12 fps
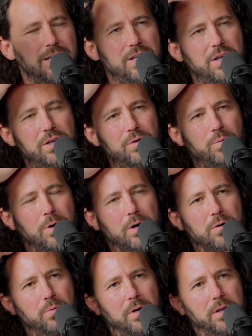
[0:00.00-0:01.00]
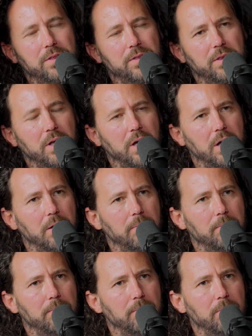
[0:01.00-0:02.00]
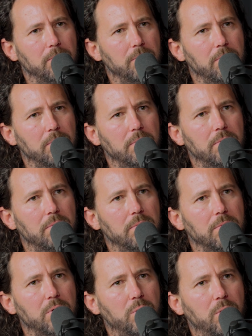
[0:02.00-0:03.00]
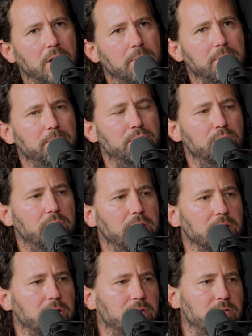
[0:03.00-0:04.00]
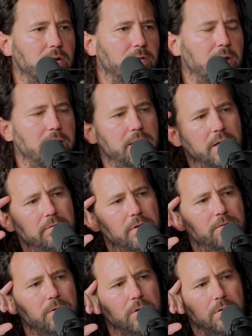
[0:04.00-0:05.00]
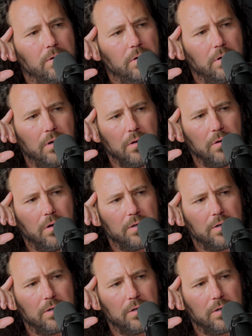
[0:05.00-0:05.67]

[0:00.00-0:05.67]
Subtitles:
I see. And you worked with quantum computing, at least on the idea of it, for a